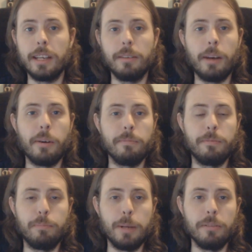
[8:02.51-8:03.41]
I want
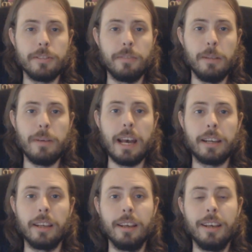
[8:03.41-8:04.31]
people's
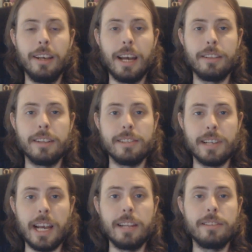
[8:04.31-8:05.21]
feedback on the
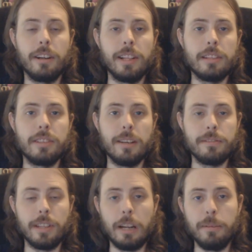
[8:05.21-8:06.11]
designs and all that stuff.
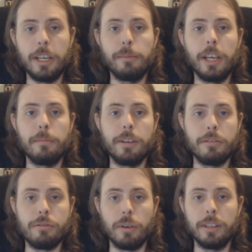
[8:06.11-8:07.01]
So that'll be coming up
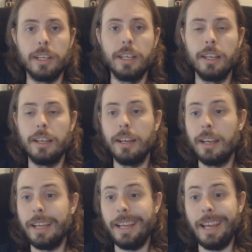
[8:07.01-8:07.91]
here shortly.
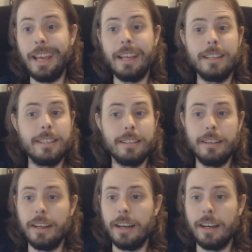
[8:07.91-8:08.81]
And
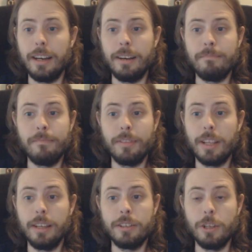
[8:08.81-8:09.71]

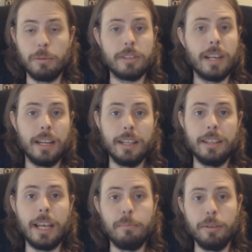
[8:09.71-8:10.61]
super excited to
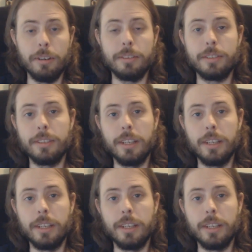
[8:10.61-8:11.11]
get that built.